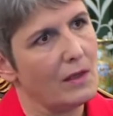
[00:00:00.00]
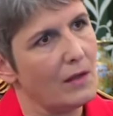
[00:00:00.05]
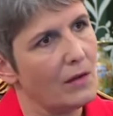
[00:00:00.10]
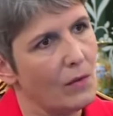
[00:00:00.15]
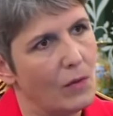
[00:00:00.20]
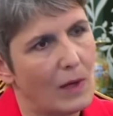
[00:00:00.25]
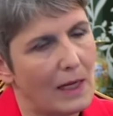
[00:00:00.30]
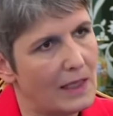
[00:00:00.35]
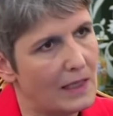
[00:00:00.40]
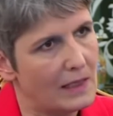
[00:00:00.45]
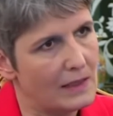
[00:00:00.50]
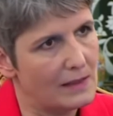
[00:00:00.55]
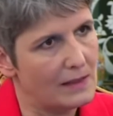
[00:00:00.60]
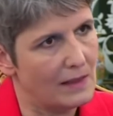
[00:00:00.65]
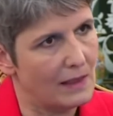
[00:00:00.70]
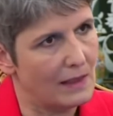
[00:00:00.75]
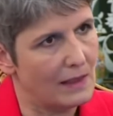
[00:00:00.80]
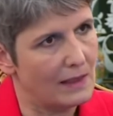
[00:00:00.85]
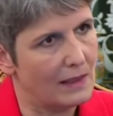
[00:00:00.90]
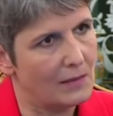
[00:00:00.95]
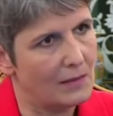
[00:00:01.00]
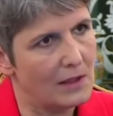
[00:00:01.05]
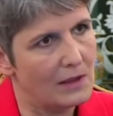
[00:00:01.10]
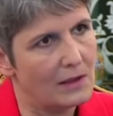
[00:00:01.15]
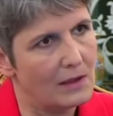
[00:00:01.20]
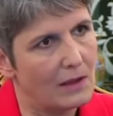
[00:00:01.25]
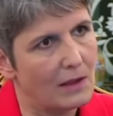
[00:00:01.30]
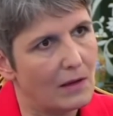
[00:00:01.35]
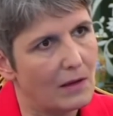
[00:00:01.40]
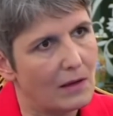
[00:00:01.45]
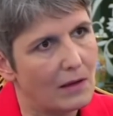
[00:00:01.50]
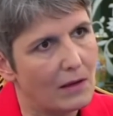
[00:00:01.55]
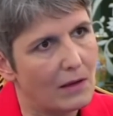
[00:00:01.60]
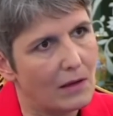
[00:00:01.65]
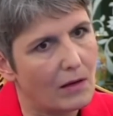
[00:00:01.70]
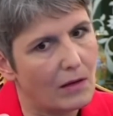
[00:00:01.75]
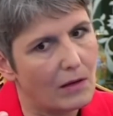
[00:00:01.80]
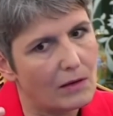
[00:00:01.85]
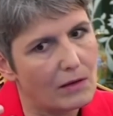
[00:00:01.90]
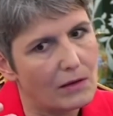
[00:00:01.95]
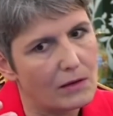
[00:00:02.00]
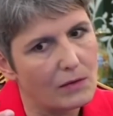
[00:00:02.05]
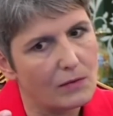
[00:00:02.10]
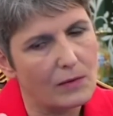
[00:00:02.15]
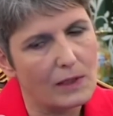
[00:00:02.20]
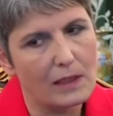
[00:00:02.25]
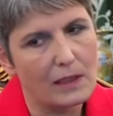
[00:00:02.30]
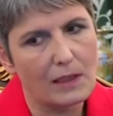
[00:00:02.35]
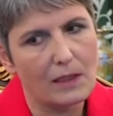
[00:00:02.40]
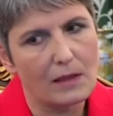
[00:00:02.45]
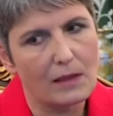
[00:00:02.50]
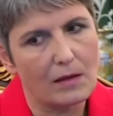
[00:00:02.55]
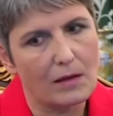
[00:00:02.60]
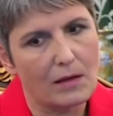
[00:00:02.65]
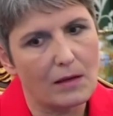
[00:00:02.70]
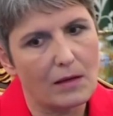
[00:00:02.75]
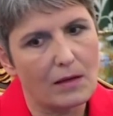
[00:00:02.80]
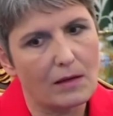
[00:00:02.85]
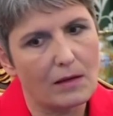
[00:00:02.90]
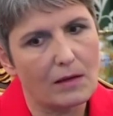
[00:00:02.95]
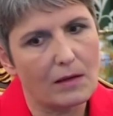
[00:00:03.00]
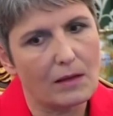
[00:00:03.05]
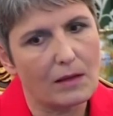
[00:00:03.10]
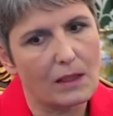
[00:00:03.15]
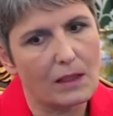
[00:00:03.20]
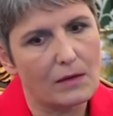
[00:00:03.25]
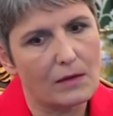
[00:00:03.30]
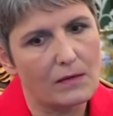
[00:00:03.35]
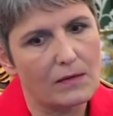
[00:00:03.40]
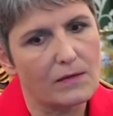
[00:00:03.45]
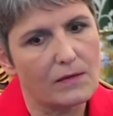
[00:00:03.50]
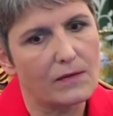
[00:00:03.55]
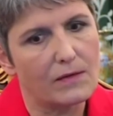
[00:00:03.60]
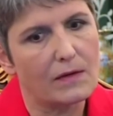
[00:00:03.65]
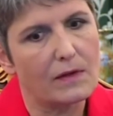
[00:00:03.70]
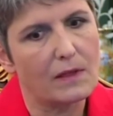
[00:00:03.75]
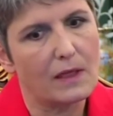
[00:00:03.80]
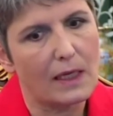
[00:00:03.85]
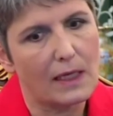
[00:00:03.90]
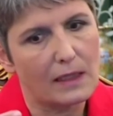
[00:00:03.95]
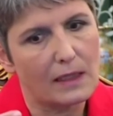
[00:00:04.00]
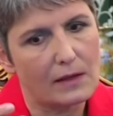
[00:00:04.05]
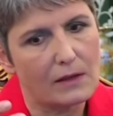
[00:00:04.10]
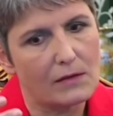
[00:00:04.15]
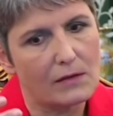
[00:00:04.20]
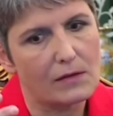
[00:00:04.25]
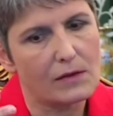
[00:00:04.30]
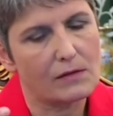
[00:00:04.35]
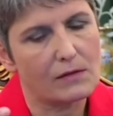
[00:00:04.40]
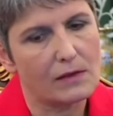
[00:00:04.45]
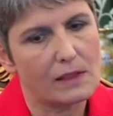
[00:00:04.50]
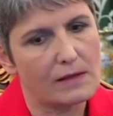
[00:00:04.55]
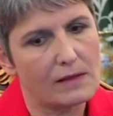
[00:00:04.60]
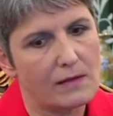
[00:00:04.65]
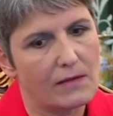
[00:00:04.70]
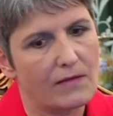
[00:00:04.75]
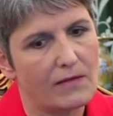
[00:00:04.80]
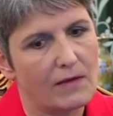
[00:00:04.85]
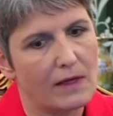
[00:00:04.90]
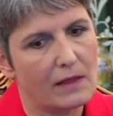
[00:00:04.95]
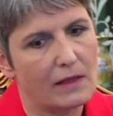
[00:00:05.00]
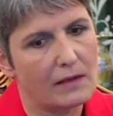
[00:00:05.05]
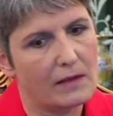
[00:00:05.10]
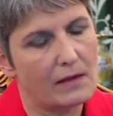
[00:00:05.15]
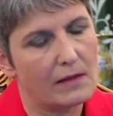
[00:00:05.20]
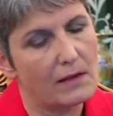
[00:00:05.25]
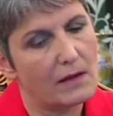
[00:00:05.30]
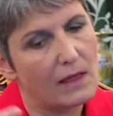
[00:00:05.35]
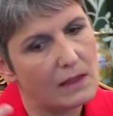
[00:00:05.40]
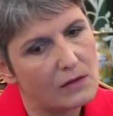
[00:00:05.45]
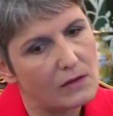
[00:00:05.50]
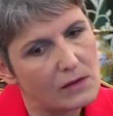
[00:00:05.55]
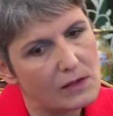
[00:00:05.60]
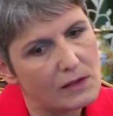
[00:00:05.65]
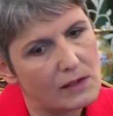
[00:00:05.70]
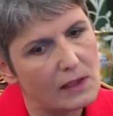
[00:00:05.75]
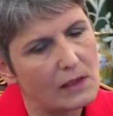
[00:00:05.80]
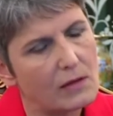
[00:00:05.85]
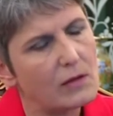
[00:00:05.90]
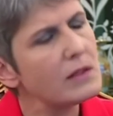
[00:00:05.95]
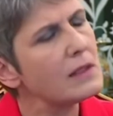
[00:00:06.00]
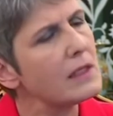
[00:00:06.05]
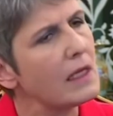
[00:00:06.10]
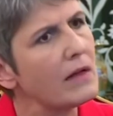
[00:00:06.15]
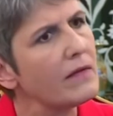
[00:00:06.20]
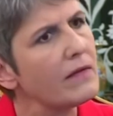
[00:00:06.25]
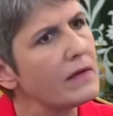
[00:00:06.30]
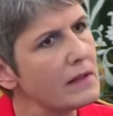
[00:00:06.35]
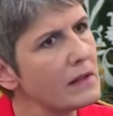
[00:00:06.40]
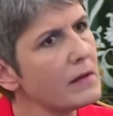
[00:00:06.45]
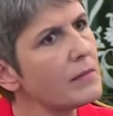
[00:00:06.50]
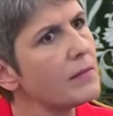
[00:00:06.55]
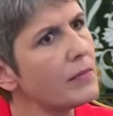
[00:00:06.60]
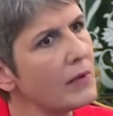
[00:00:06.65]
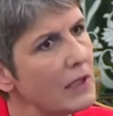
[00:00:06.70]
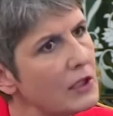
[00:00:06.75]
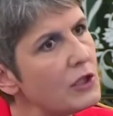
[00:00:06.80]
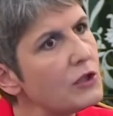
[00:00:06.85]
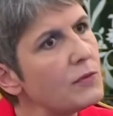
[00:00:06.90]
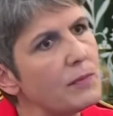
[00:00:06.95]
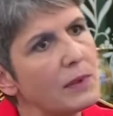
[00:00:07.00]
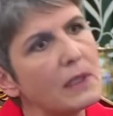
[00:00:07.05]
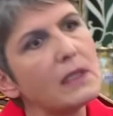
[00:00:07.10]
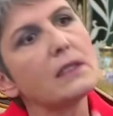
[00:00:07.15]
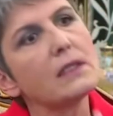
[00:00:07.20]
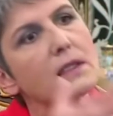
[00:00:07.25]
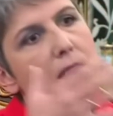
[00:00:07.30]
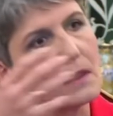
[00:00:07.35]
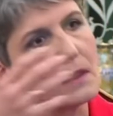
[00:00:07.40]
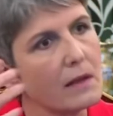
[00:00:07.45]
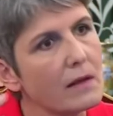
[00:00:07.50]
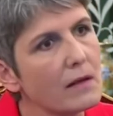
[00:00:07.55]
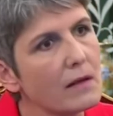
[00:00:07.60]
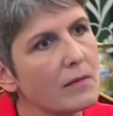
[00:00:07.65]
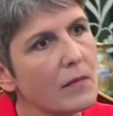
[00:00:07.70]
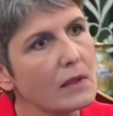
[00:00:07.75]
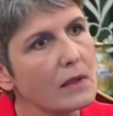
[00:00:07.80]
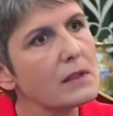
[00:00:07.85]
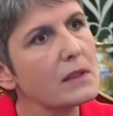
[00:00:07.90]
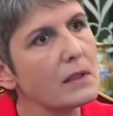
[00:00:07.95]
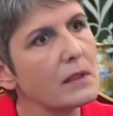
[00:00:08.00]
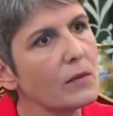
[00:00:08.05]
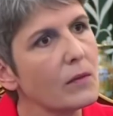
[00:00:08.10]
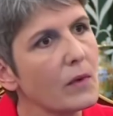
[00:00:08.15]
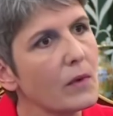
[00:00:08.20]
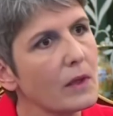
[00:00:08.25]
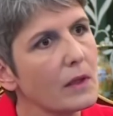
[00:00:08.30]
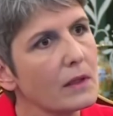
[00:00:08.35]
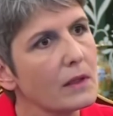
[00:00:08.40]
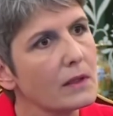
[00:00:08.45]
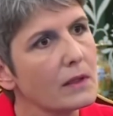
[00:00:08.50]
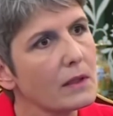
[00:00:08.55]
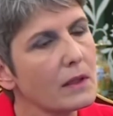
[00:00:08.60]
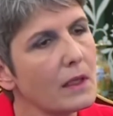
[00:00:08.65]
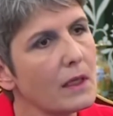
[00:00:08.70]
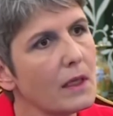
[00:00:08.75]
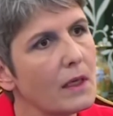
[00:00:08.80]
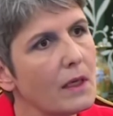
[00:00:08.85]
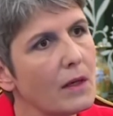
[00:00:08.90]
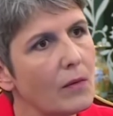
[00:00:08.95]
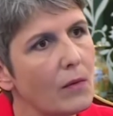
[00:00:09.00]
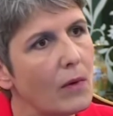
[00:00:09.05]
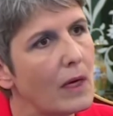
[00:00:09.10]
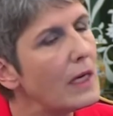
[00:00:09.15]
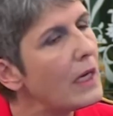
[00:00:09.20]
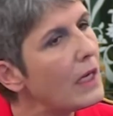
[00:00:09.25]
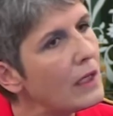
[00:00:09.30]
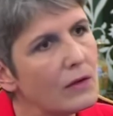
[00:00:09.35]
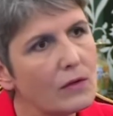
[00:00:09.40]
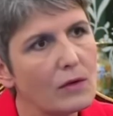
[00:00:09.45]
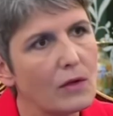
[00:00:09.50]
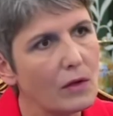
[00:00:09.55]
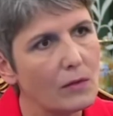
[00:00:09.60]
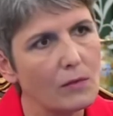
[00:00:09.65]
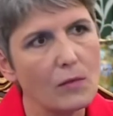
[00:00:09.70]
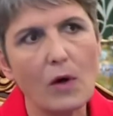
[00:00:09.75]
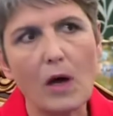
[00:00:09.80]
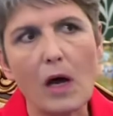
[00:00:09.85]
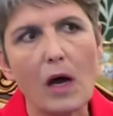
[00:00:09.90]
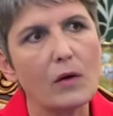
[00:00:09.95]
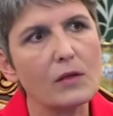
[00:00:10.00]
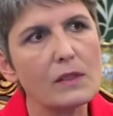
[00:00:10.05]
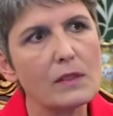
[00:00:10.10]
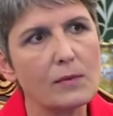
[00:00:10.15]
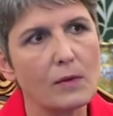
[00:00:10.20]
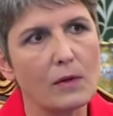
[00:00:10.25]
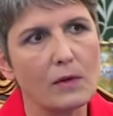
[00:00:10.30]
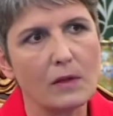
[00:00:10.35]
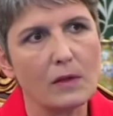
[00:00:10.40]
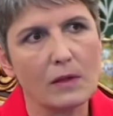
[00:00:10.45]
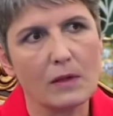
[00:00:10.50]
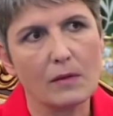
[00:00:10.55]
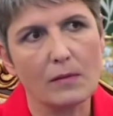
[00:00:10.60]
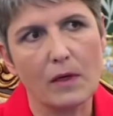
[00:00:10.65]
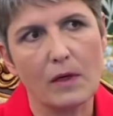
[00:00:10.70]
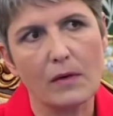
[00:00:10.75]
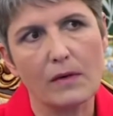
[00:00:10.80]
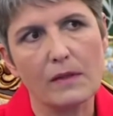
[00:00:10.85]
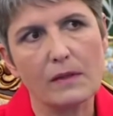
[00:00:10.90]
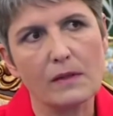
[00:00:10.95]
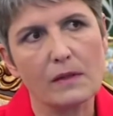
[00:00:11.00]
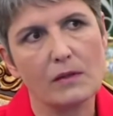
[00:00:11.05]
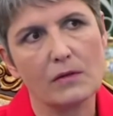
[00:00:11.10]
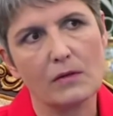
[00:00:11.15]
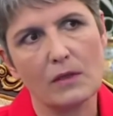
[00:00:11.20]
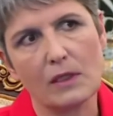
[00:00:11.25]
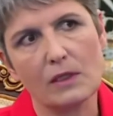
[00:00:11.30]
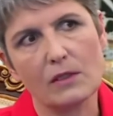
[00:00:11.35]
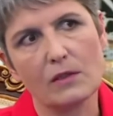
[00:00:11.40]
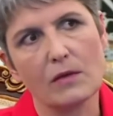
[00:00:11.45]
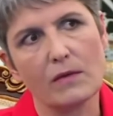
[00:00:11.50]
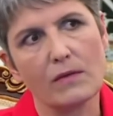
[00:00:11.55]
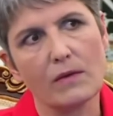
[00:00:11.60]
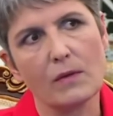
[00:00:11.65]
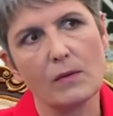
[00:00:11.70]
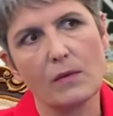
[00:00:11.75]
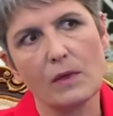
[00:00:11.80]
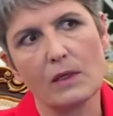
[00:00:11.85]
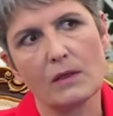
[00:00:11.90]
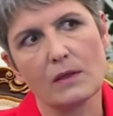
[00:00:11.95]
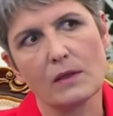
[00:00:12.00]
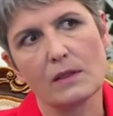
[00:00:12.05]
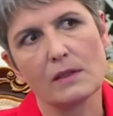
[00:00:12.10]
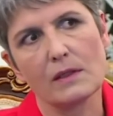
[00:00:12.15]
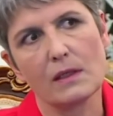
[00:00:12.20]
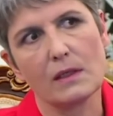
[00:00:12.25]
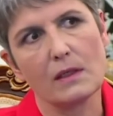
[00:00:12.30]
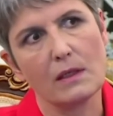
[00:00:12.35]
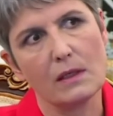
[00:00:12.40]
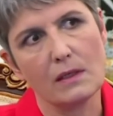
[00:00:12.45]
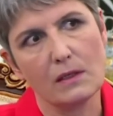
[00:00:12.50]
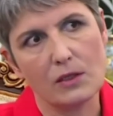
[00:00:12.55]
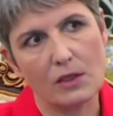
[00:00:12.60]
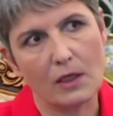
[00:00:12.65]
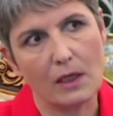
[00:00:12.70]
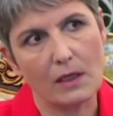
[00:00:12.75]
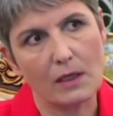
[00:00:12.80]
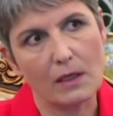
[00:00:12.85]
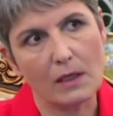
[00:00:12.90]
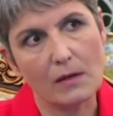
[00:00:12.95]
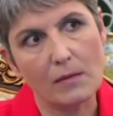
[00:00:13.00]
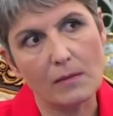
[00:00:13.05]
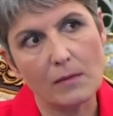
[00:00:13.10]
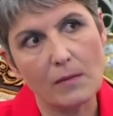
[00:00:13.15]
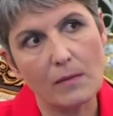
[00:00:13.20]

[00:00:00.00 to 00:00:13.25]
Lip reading: Why is that? I mean, you really kind of like to stress the fact that you see yourself as a bridge builder in the Muslim world. Why are you not more outspoken about the situation of the Uyghurs in China?